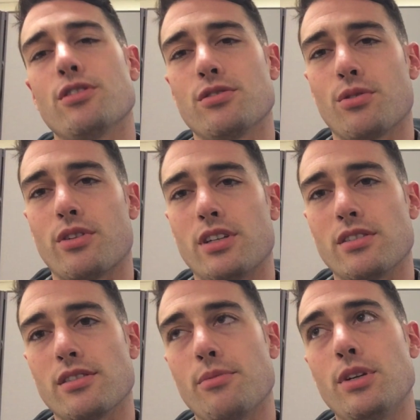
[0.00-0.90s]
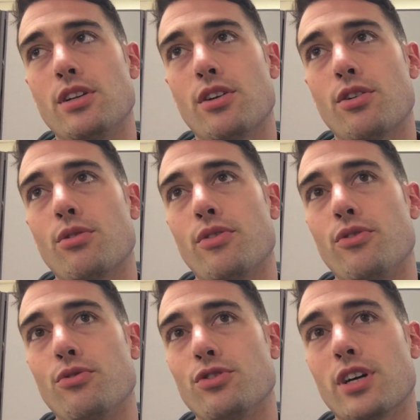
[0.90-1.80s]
your story is. Let me know if you've